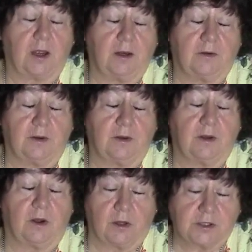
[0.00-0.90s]
and
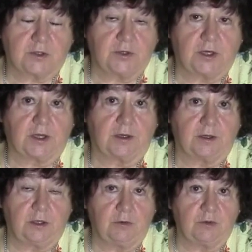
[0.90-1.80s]
also you can
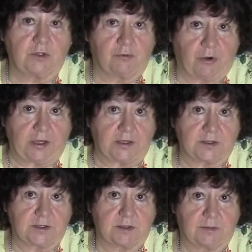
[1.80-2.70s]
use
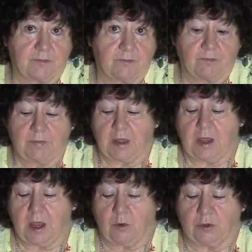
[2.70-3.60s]
rice,
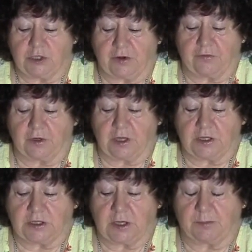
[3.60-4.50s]
whichever
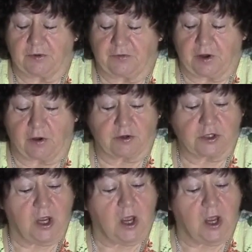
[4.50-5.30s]
is preferred.